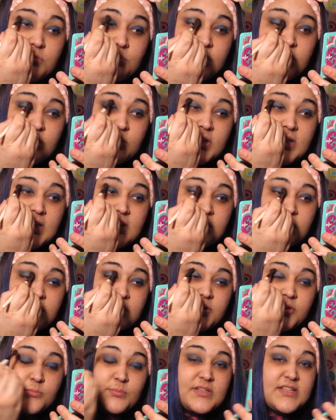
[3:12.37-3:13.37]
blow it out a
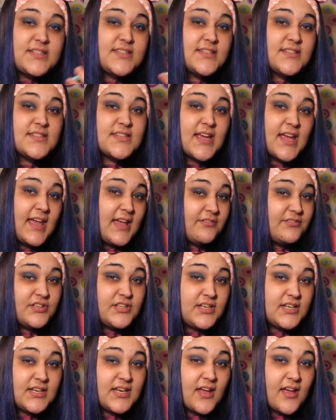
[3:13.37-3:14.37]
little bit since I have hooded